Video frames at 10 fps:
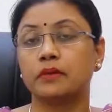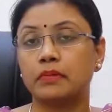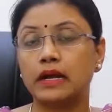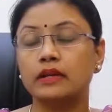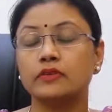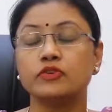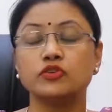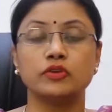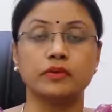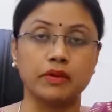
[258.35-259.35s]
But we
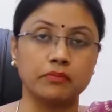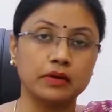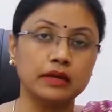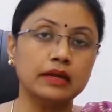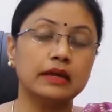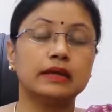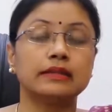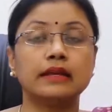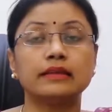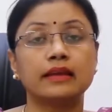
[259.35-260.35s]
should remember
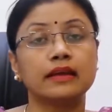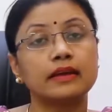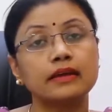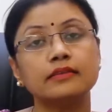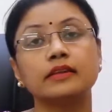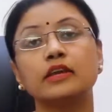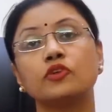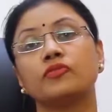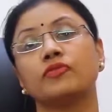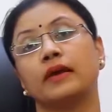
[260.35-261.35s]
that the recurrence rate
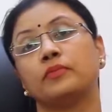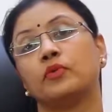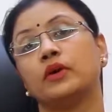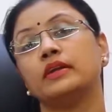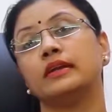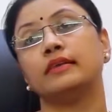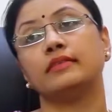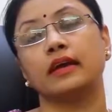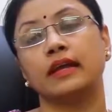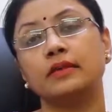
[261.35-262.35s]
of fibroid is
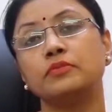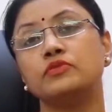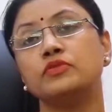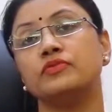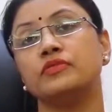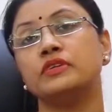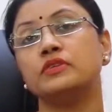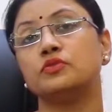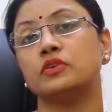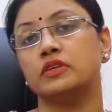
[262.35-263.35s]
again between
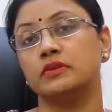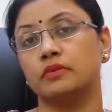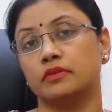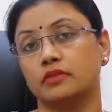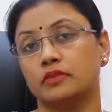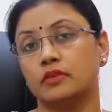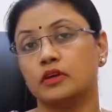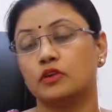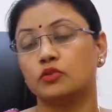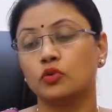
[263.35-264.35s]
15 to 30%.
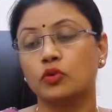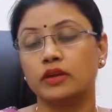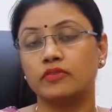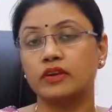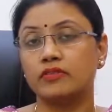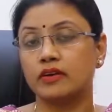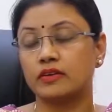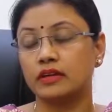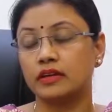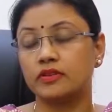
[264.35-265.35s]
So even
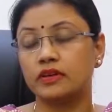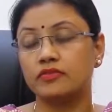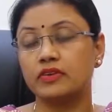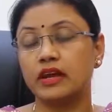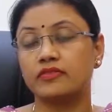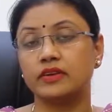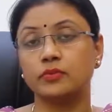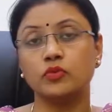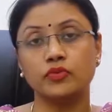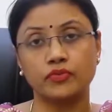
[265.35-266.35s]
if we have
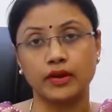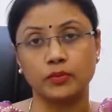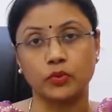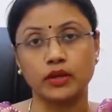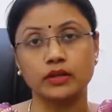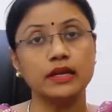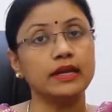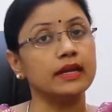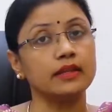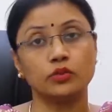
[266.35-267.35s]
removed fibroid,
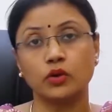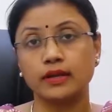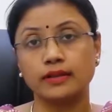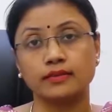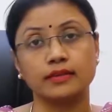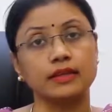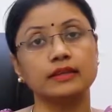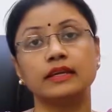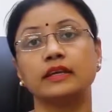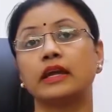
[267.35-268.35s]
it is not necessary
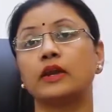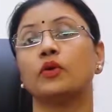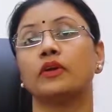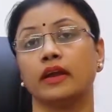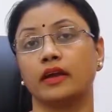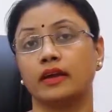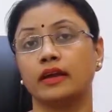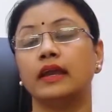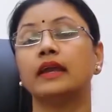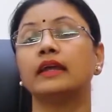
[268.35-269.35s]
that it cannot recur.
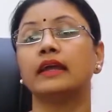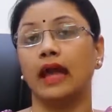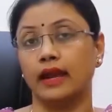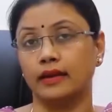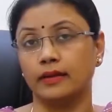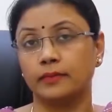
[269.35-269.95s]
It can.